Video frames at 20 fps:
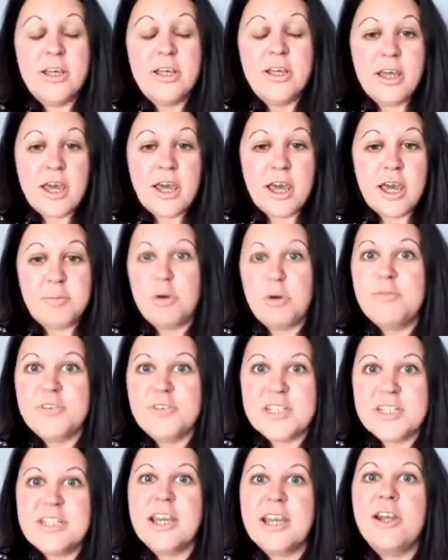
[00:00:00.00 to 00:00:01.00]

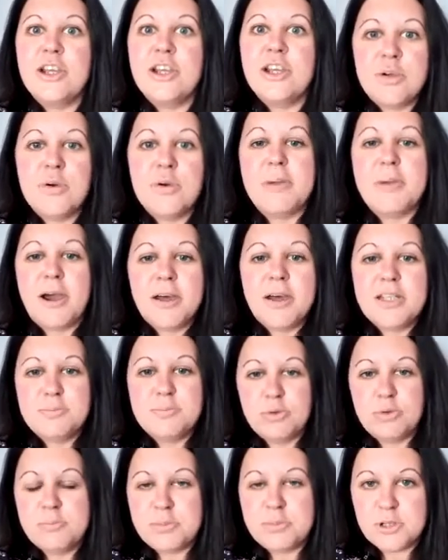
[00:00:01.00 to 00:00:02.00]
Obviously, I knew about
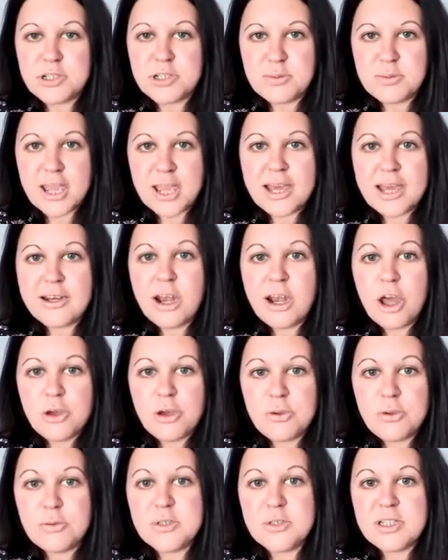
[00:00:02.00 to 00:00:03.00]
Usborne books. We had
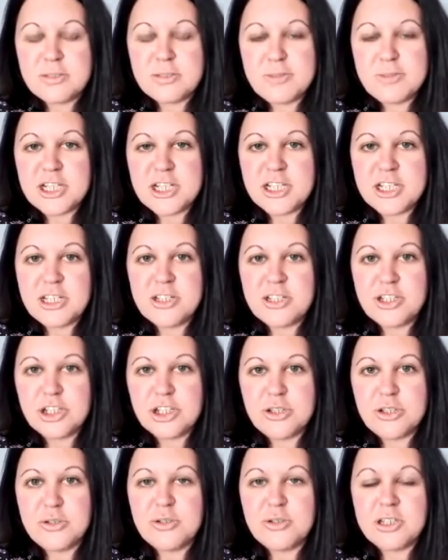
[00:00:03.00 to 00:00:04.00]
loads, especially
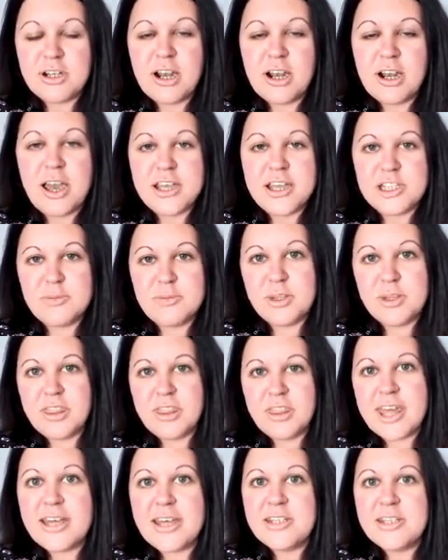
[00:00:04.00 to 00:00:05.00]
Jude and Elijah with the
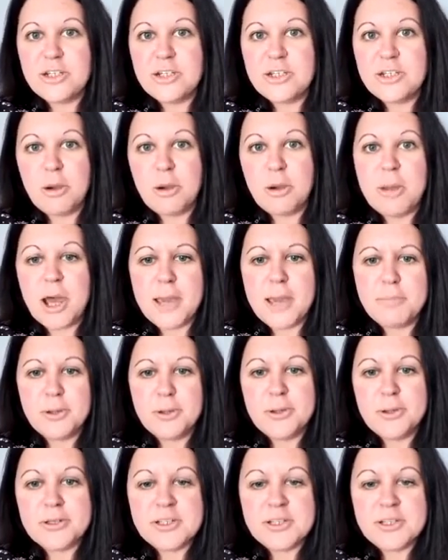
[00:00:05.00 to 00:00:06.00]
That's Not My
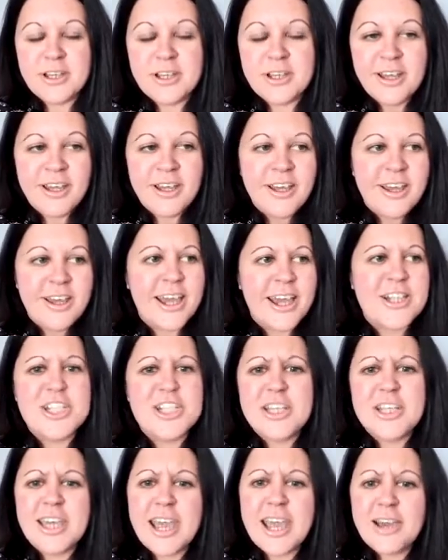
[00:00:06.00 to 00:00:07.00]
Books. I
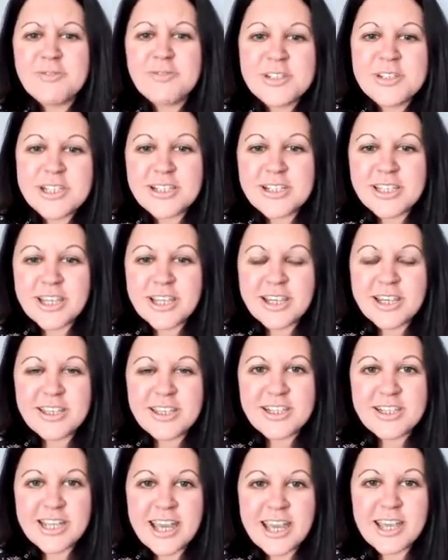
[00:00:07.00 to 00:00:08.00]
actually counted the other
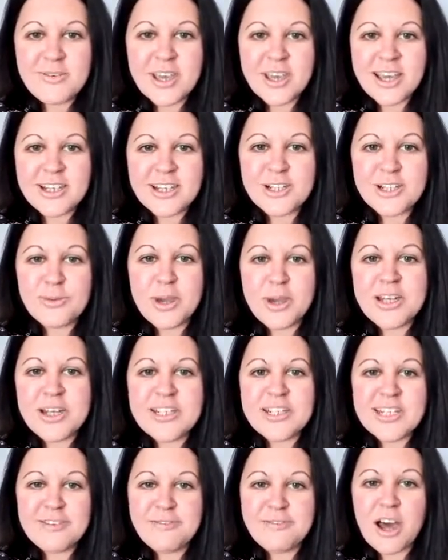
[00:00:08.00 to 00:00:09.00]
day. We had
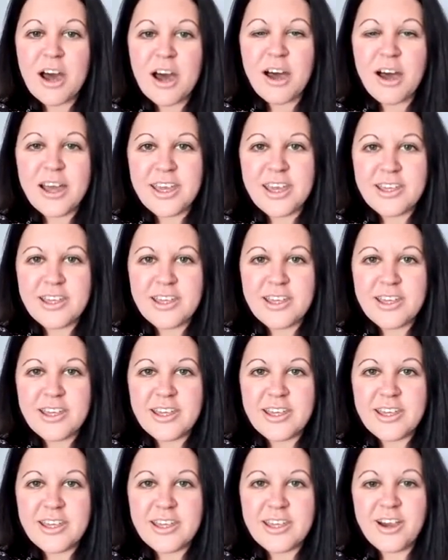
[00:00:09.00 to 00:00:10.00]
25
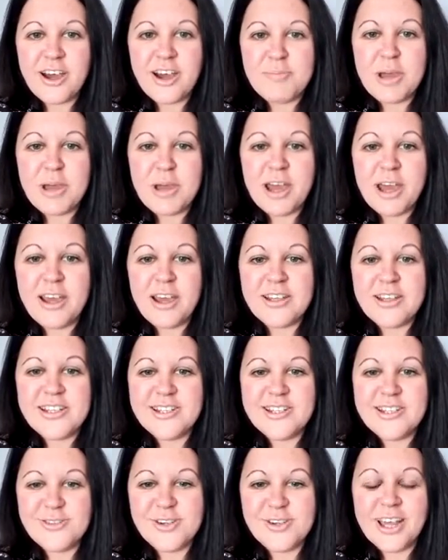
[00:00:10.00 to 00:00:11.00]
in our
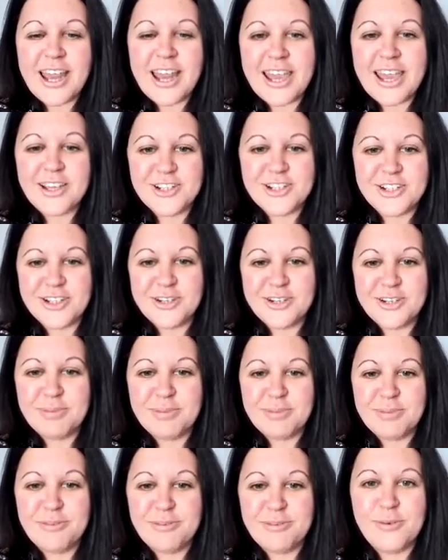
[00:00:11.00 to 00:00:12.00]
personal collection
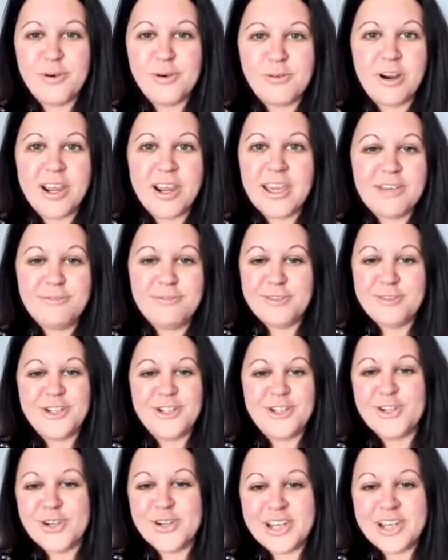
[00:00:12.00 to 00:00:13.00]
before I even
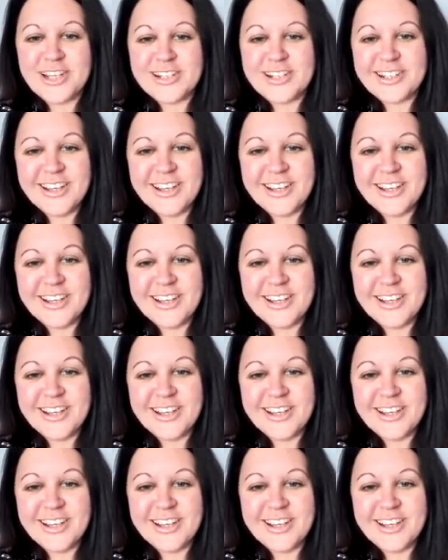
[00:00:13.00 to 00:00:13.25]
joined.